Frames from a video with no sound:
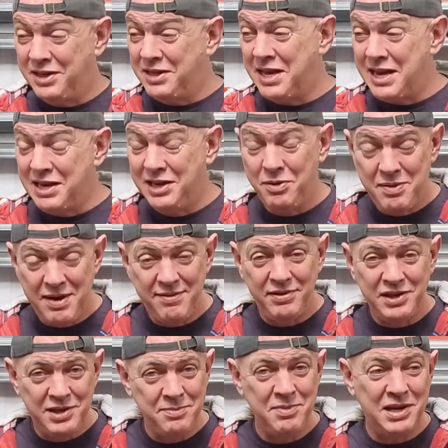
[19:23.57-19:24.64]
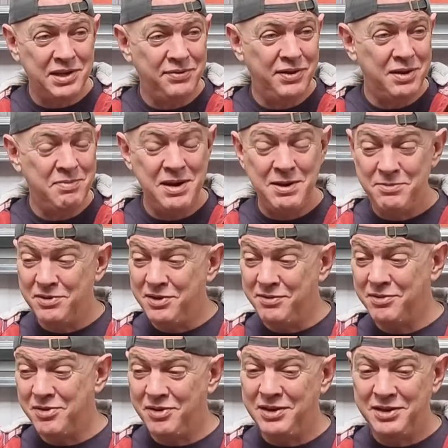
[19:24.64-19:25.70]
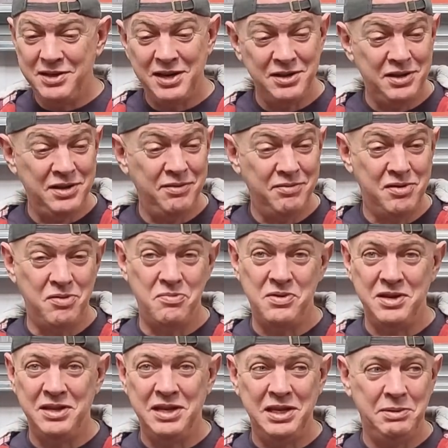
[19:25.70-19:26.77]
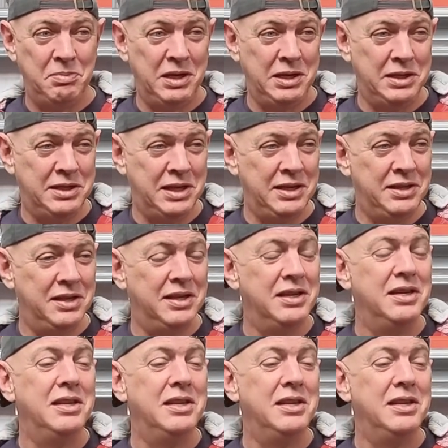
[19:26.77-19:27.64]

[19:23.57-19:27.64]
Thank you ever so much for the people that have got in touch that have got one of these beasties.